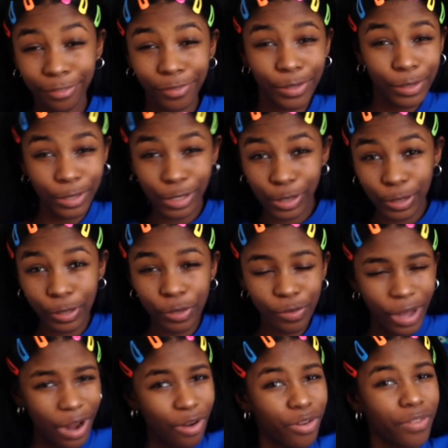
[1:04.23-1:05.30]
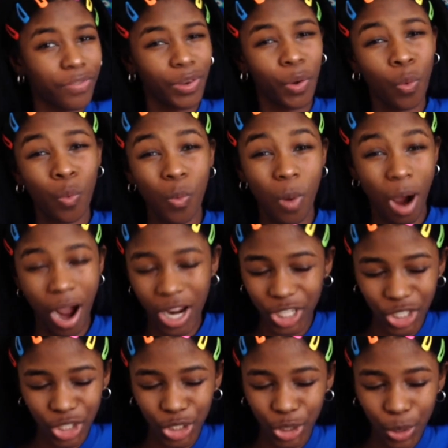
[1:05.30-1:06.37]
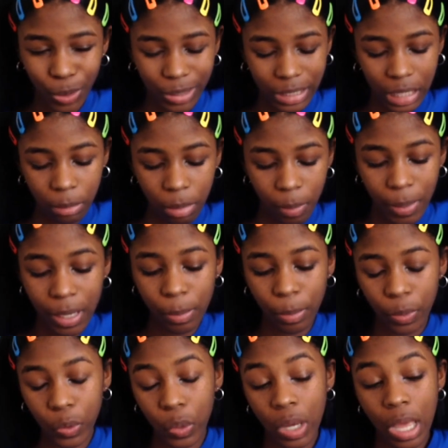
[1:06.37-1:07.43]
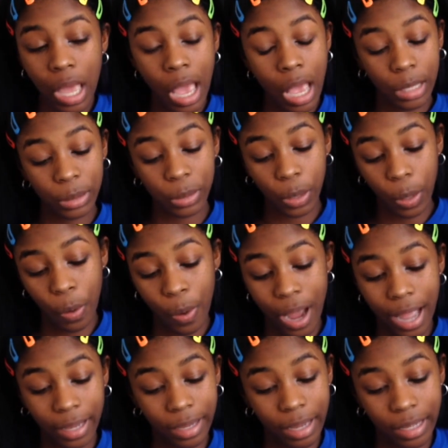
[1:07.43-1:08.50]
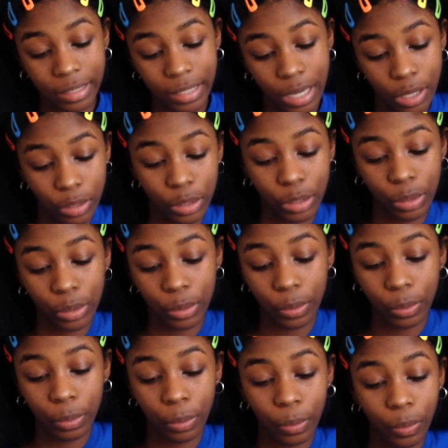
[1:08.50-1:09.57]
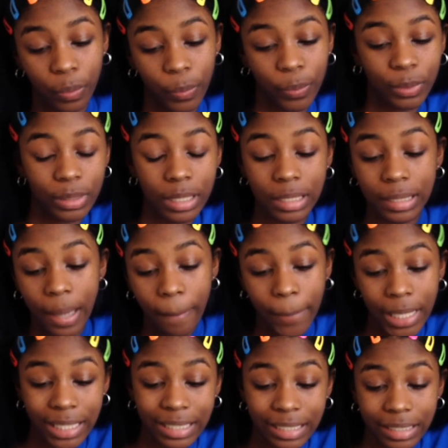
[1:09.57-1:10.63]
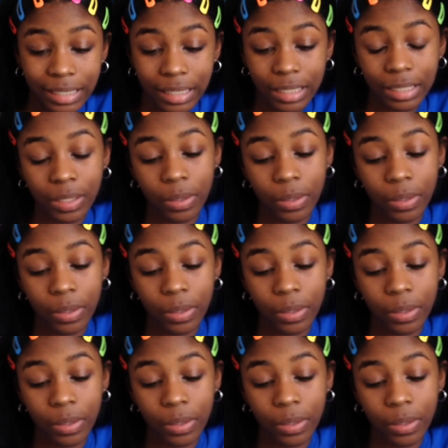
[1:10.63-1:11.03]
of YouTube. I don't even watch those type of people, so I can't tell you who's the dumbest.